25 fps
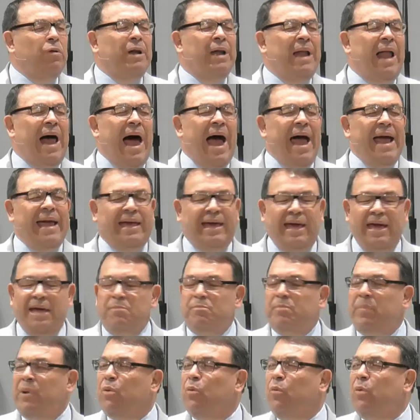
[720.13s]
like
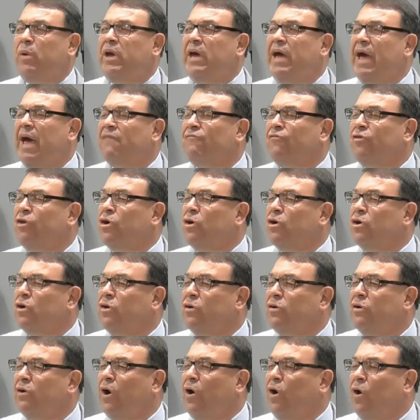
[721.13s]
it, but we have
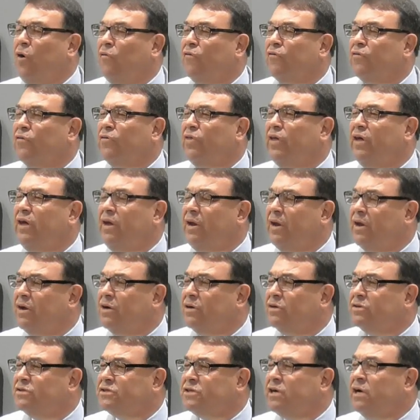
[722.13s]
learned over the
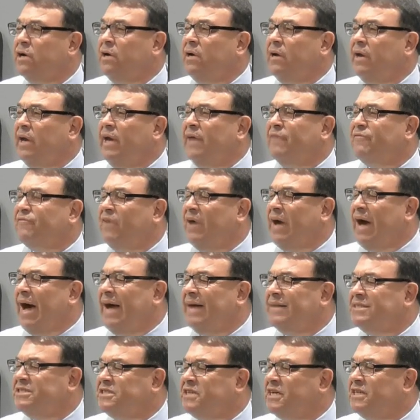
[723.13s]
years, if
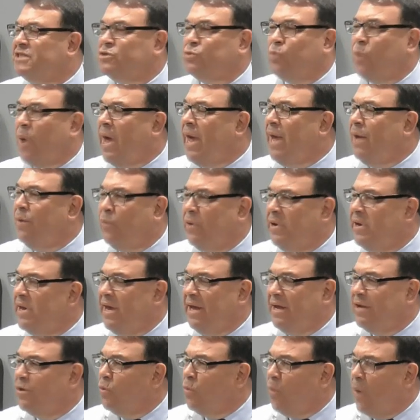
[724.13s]
God says, wait, we
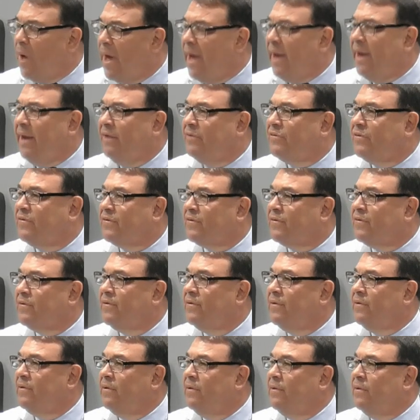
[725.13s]
need to wait.
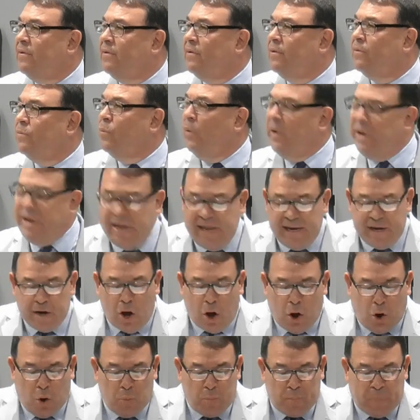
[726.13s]
We need
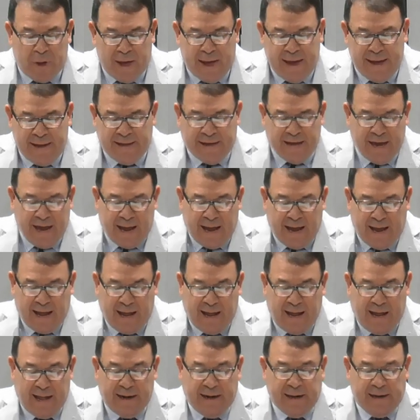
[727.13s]
to obey
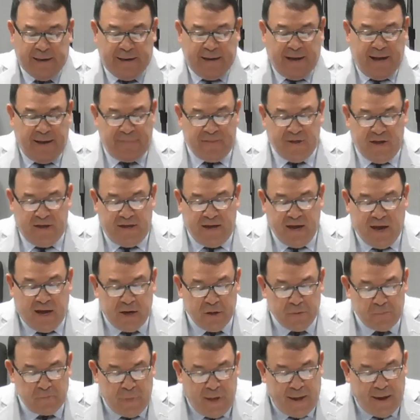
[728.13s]
God. And the
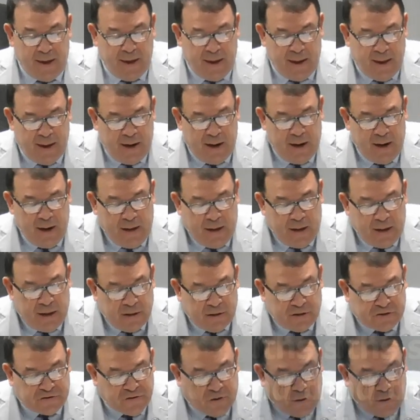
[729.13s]
young men shall